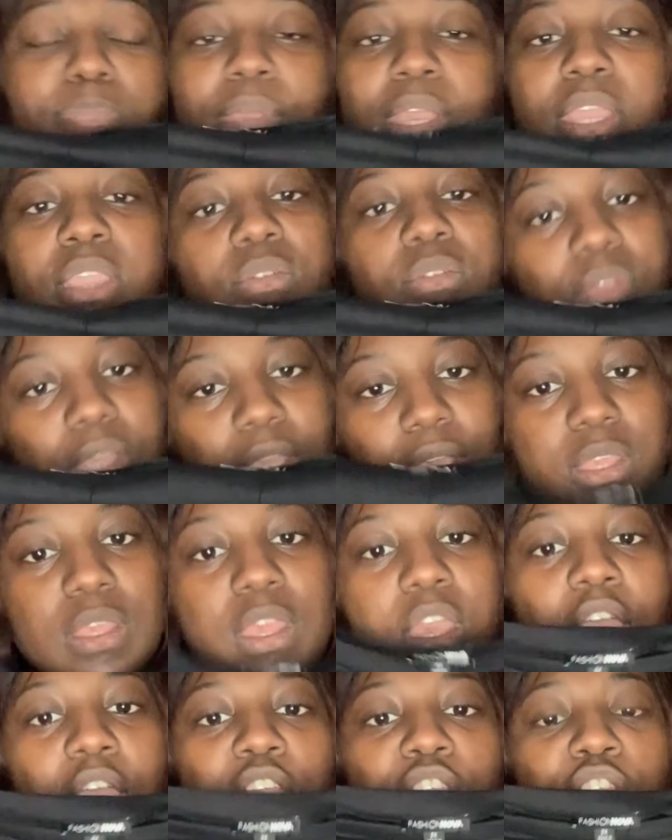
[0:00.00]
period.
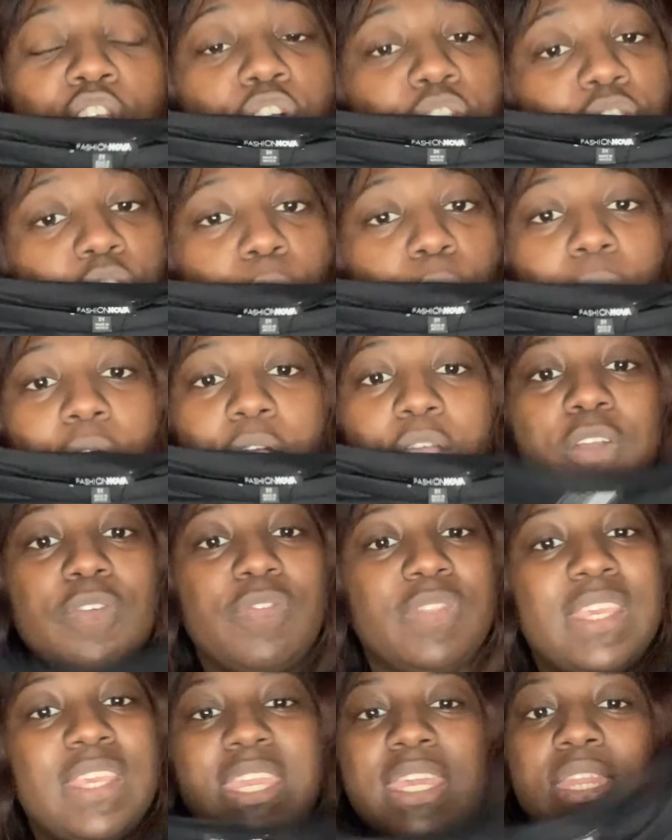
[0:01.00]
Know your worth,
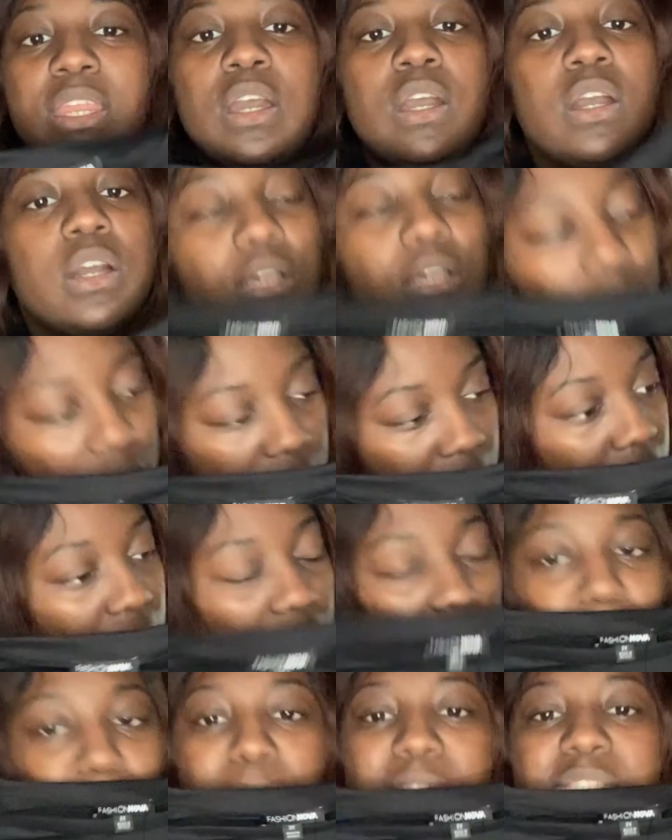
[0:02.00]
then uh,
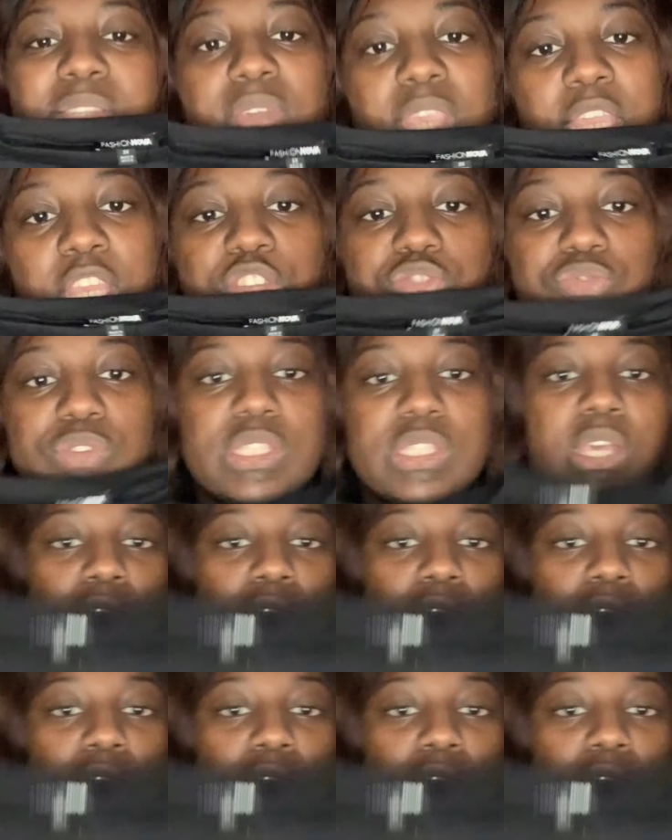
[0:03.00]
put some interest